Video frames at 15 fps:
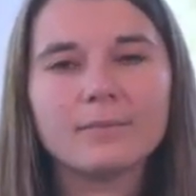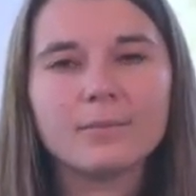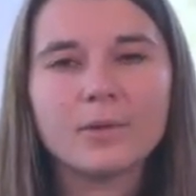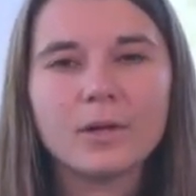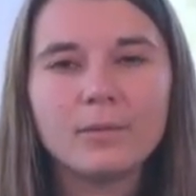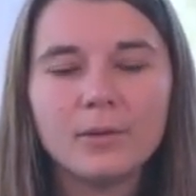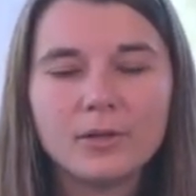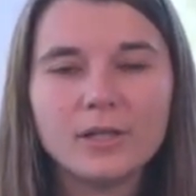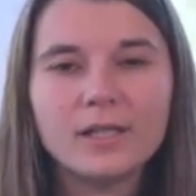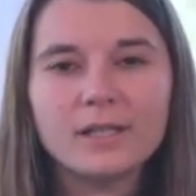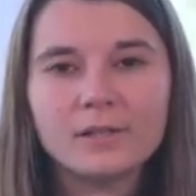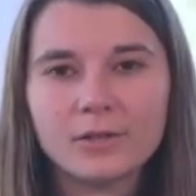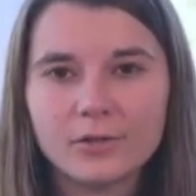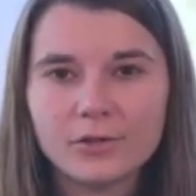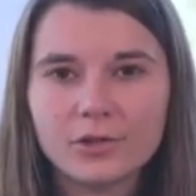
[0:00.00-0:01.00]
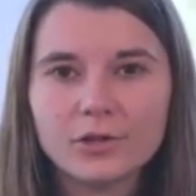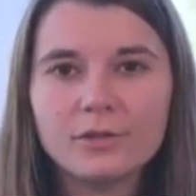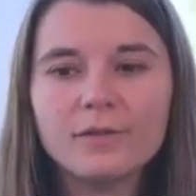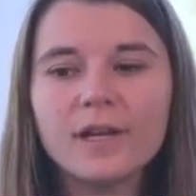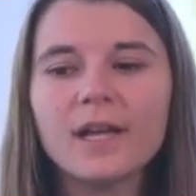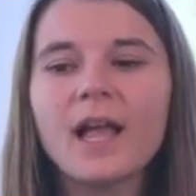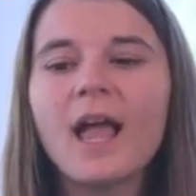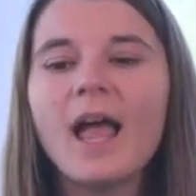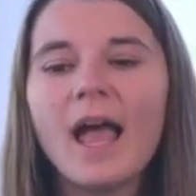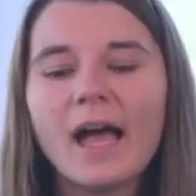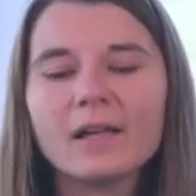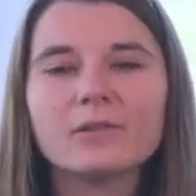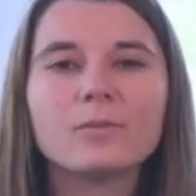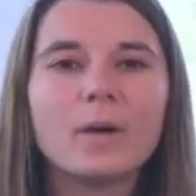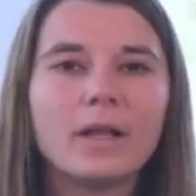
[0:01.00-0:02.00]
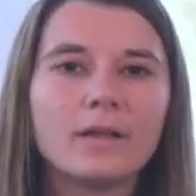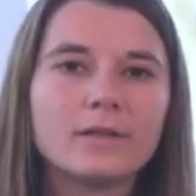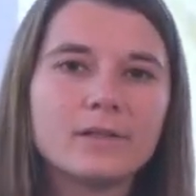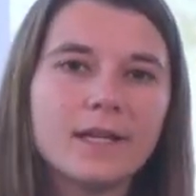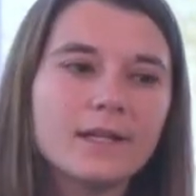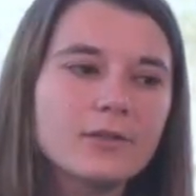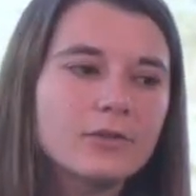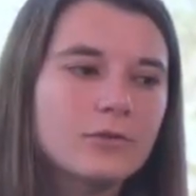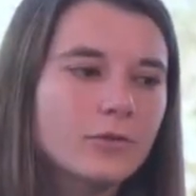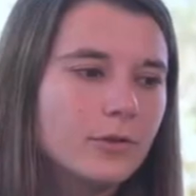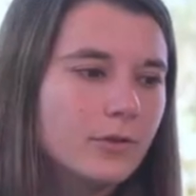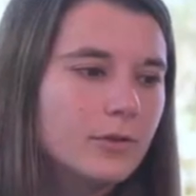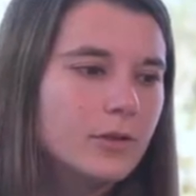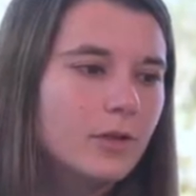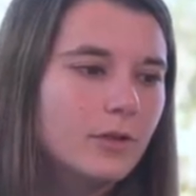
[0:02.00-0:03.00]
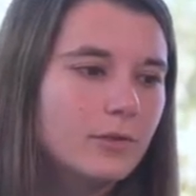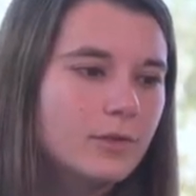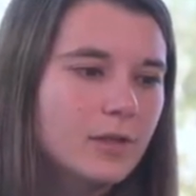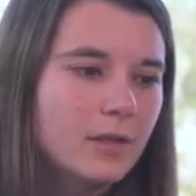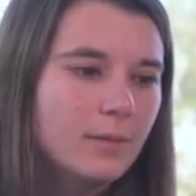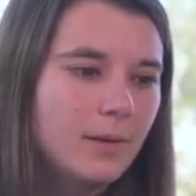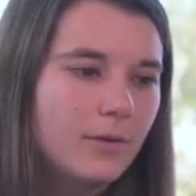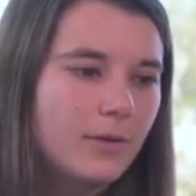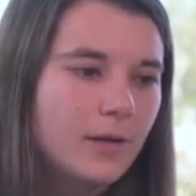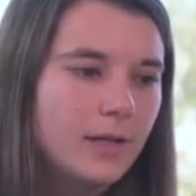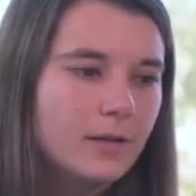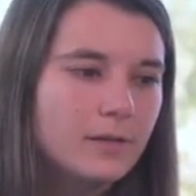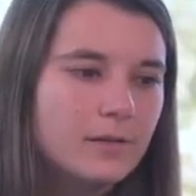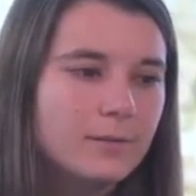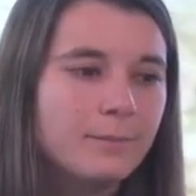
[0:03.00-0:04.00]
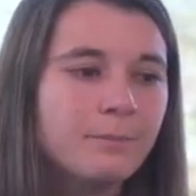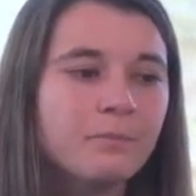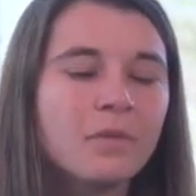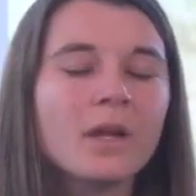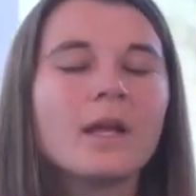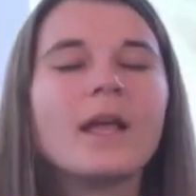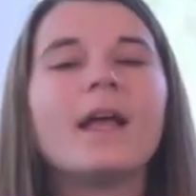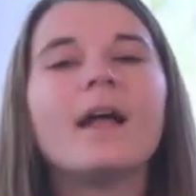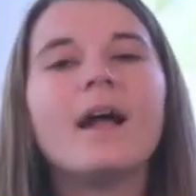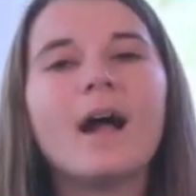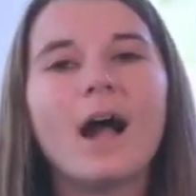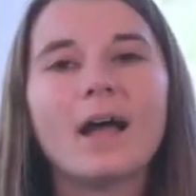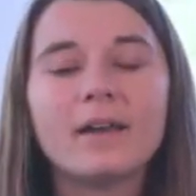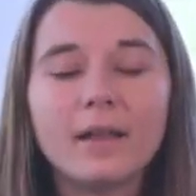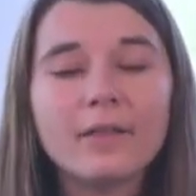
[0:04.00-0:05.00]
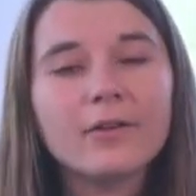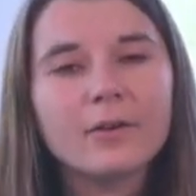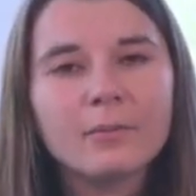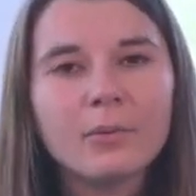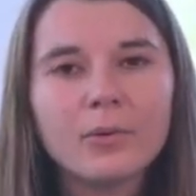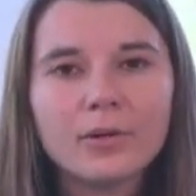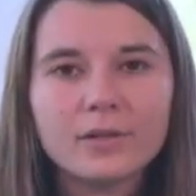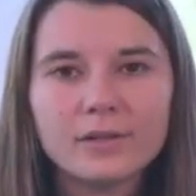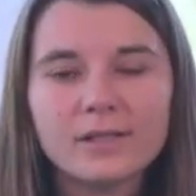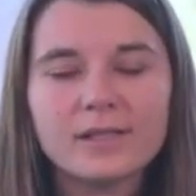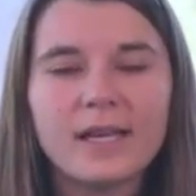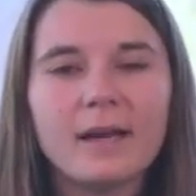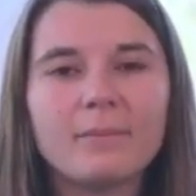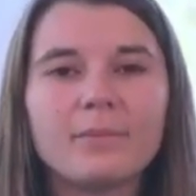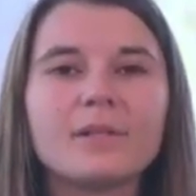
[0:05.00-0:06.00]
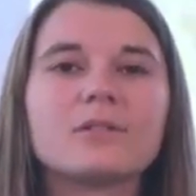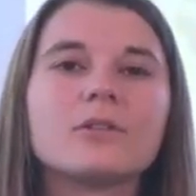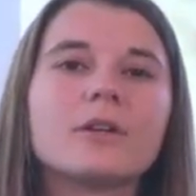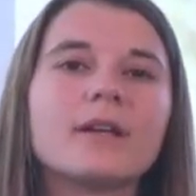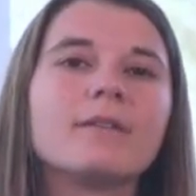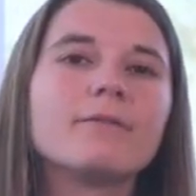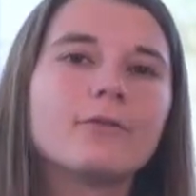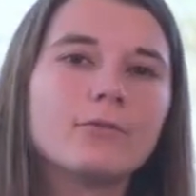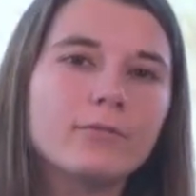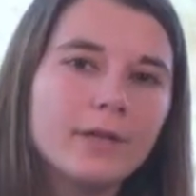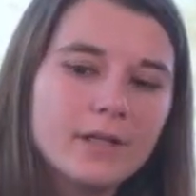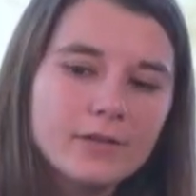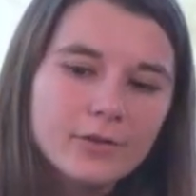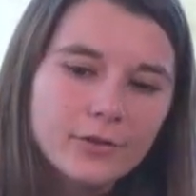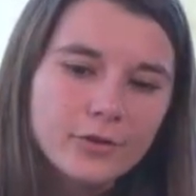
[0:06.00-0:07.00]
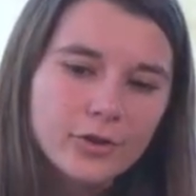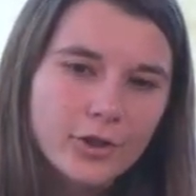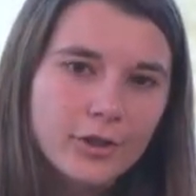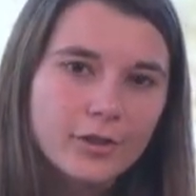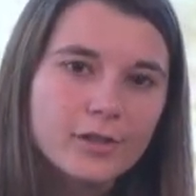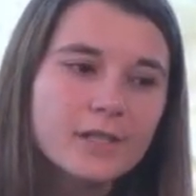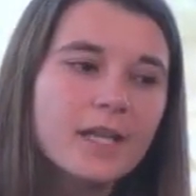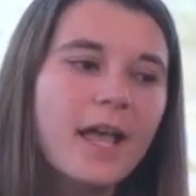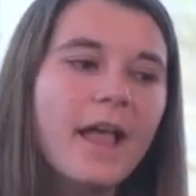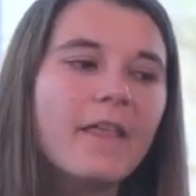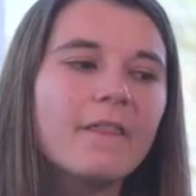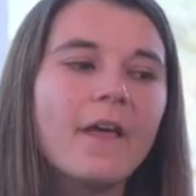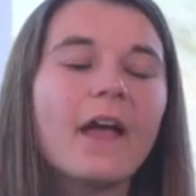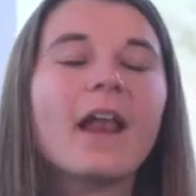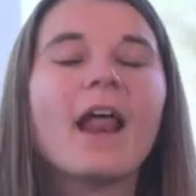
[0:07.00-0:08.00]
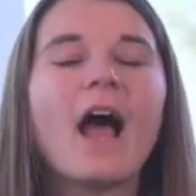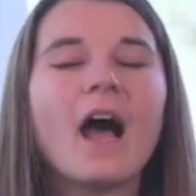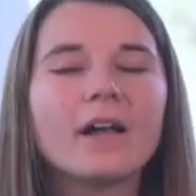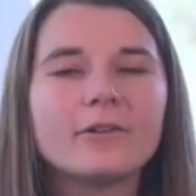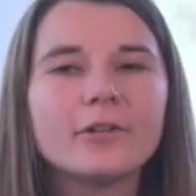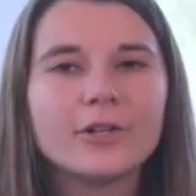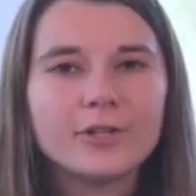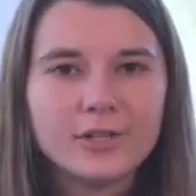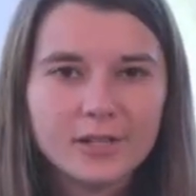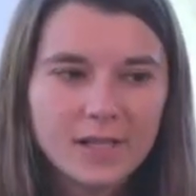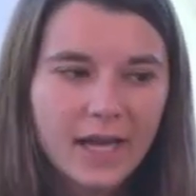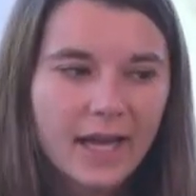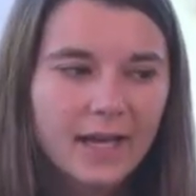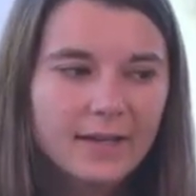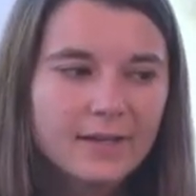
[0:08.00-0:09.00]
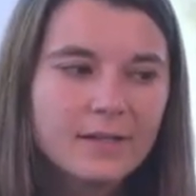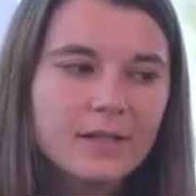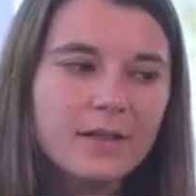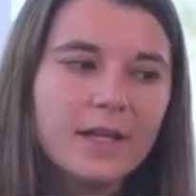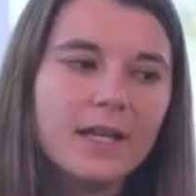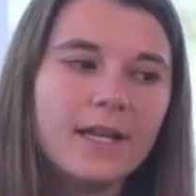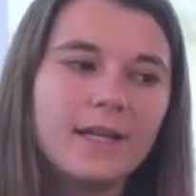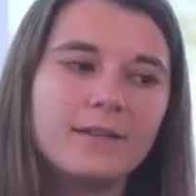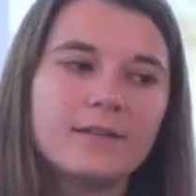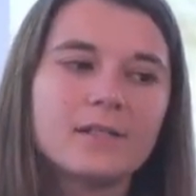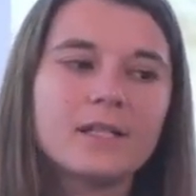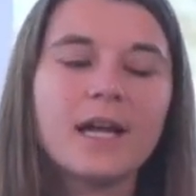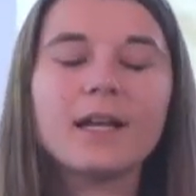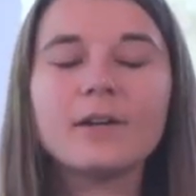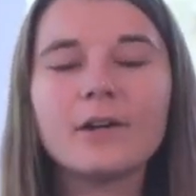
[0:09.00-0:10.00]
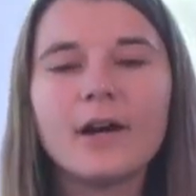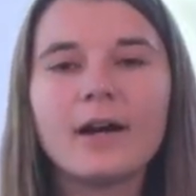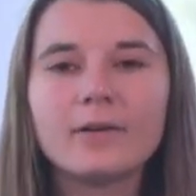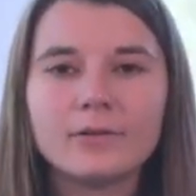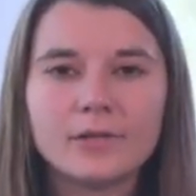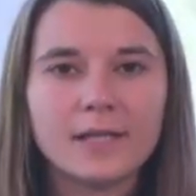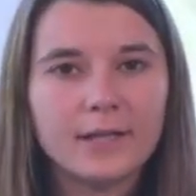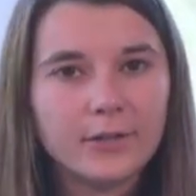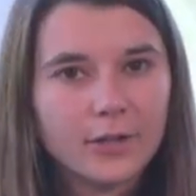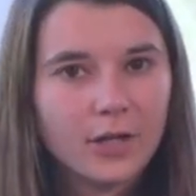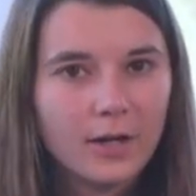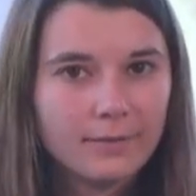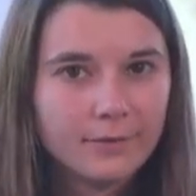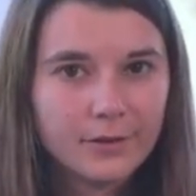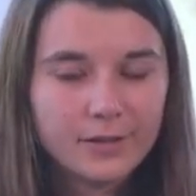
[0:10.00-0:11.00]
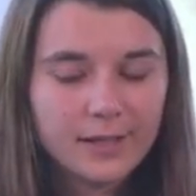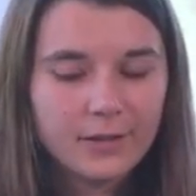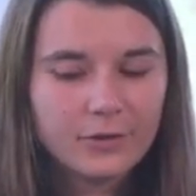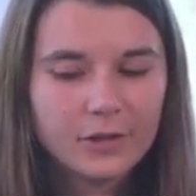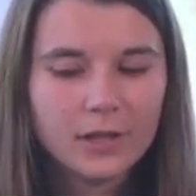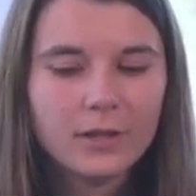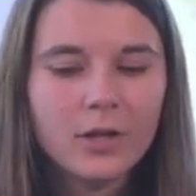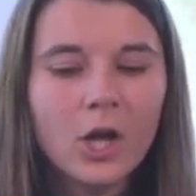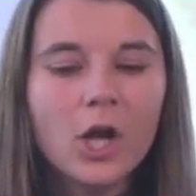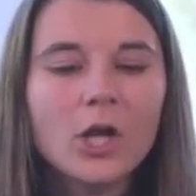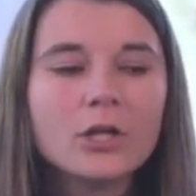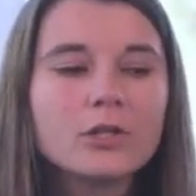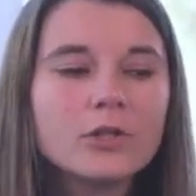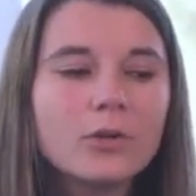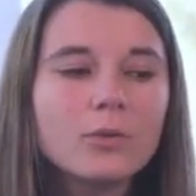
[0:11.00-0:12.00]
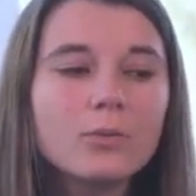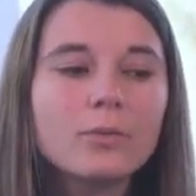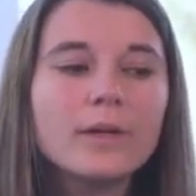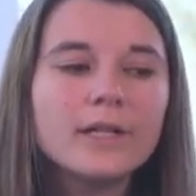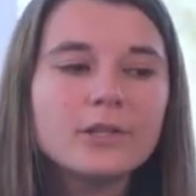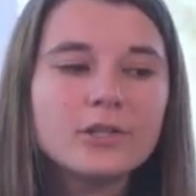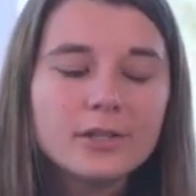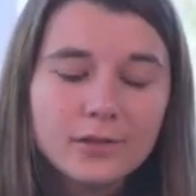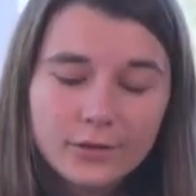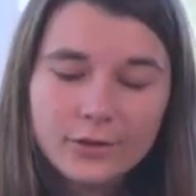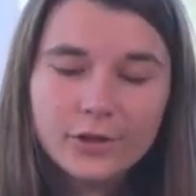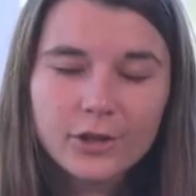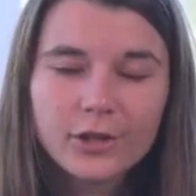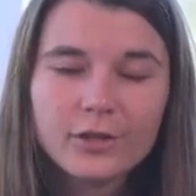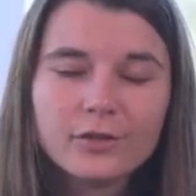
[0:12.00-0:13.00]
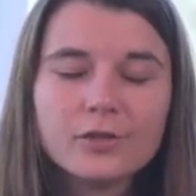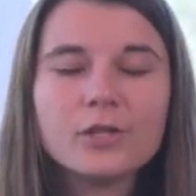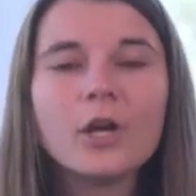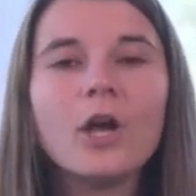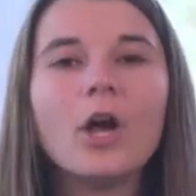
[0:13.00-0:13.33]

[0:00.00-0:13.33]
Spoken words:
communities they're serving, as well as external to those communities. Another important step is looking for researchers that understand the insider-outsider conversation. So researchers,